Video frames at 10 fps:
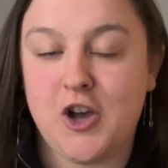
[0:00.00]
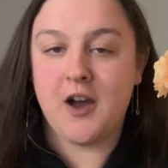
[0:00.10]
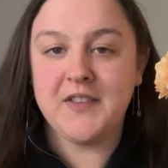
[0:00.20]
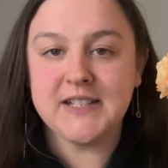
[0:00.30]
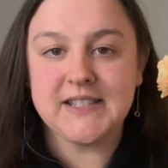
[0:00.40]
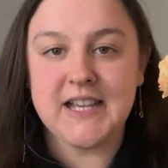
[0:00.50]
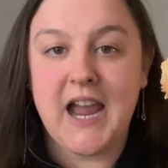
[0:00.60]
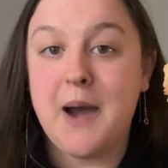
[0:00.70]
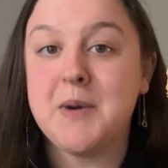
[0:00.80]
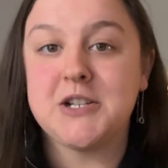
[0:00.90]
Obviously,
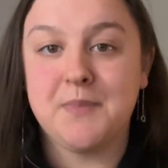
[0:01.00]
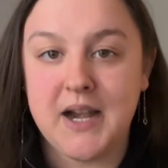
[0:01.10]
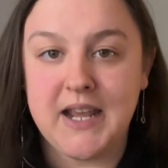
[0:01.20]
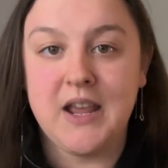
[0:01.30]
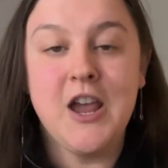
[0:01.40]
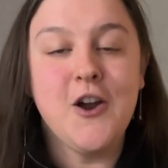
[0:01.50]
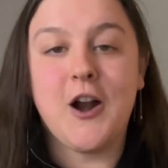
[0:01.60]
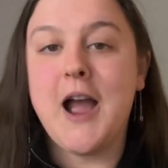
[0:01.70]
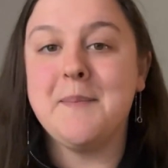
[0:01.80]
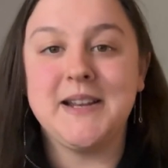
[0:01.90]
how much money or
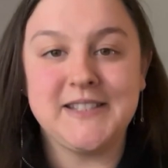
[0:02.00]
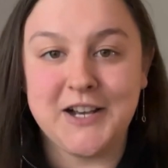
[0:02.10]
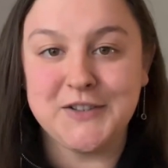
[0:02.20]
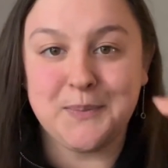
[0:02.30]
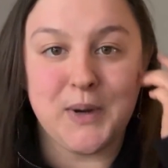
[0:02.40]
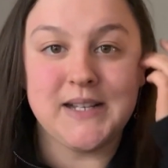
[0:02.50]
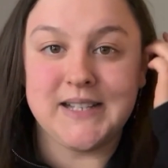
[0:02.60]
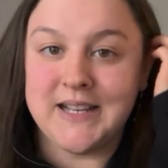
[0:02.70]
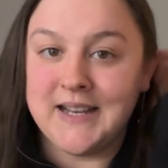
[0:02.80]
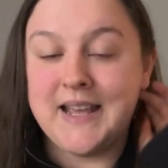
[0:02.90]
how many sales it brings
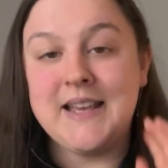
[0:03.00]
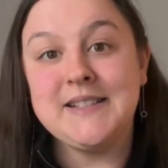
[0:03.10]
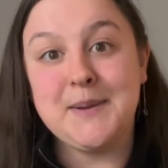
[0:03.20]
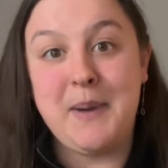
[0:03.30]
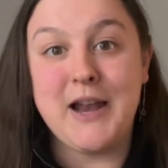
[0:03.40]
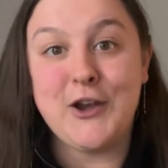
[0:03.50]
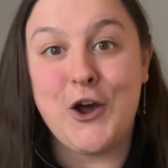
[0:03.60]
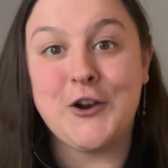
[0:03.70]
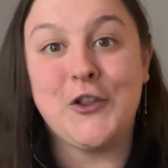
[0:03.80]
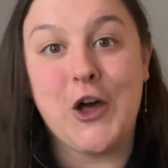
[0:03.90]
in is dependent
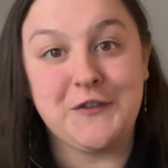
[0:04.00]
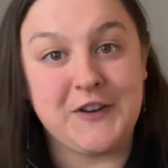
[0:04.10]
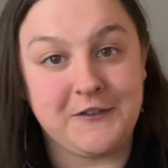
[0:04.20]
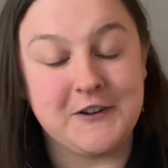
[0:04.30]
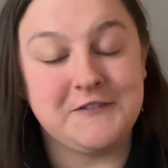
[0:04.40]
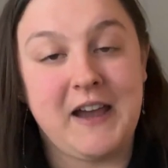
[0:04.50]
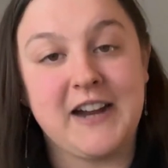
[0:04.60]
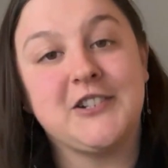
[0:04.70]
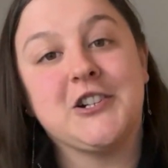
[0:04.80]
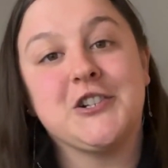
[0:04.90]
on a lot of different
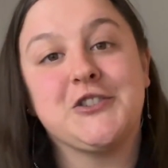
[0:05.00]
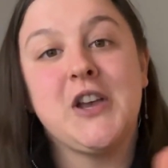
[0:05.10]
factors.